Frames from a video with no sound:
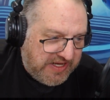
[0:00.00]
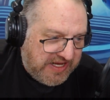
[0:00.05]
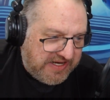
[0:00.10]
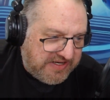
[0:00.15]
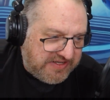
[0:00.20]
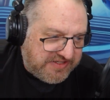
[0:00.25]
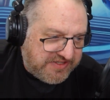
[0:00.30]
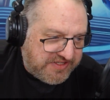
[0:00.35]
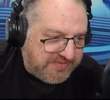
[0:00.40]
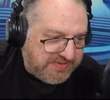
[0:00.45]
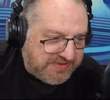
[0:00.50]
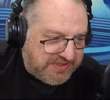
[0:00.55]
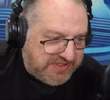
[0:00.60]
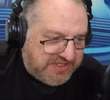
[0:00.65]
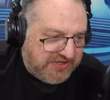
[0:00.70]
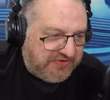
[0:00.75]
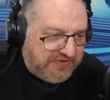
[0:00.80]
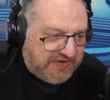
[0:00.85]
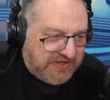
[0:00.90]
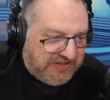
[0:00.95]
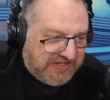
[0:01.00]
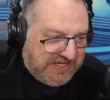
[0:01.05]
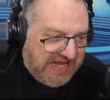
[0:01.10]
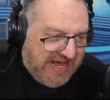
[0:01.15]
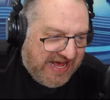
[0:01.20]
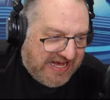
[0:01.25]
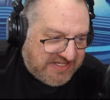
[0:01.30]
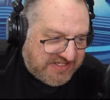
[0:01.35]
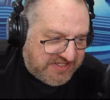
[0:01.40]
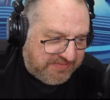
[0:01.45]
and it specifically
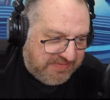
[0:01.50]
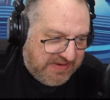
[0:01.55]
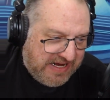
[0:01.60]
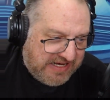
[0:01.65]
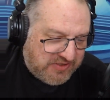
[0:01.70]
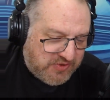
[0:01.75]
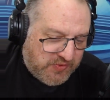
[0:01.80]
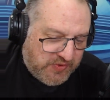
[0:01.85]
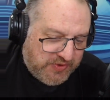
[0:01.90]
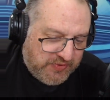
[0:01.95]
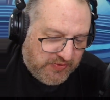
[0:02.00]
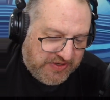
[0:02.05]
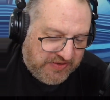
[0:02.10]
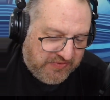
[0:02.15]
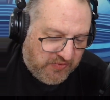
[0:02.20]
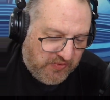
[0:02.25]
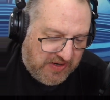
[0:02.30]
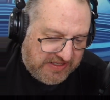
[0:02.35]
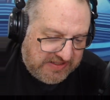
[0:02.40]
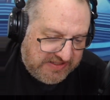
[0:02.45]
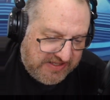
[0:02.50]
has the password written right